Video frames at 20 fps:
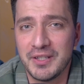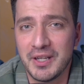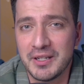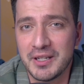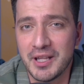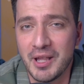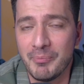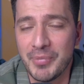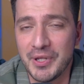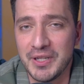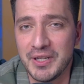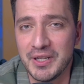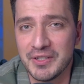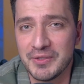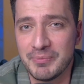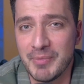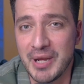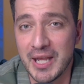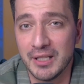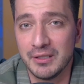
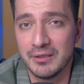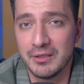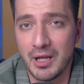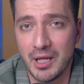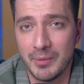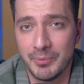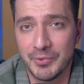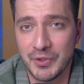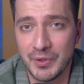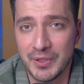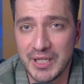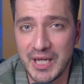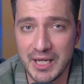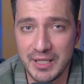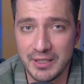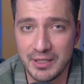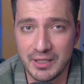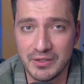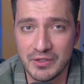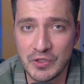companies may adopt to
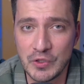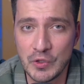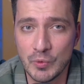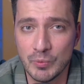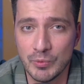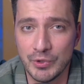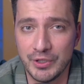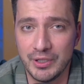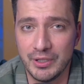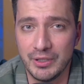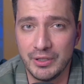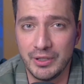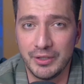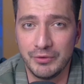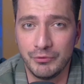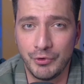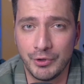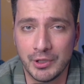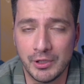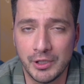gain consumer
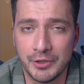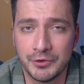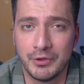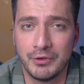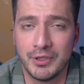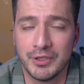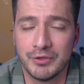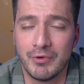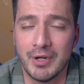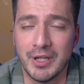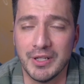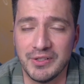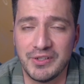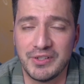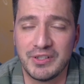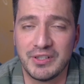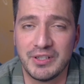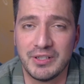and regulatory trust.